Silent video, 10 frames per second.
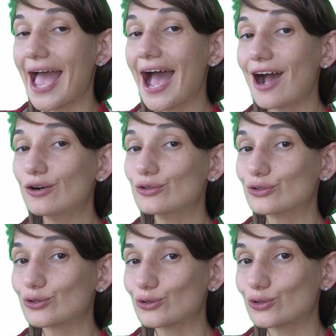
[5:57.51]
A
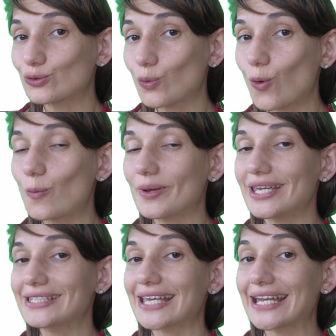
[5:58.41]
house swap
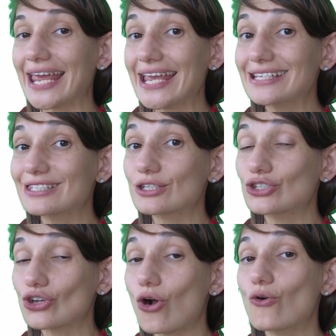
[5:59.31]
is an
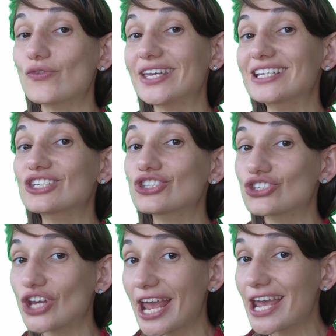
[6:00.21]
instance of
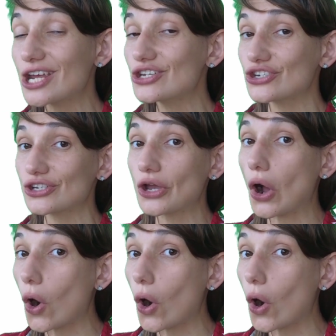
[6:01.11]
exchanging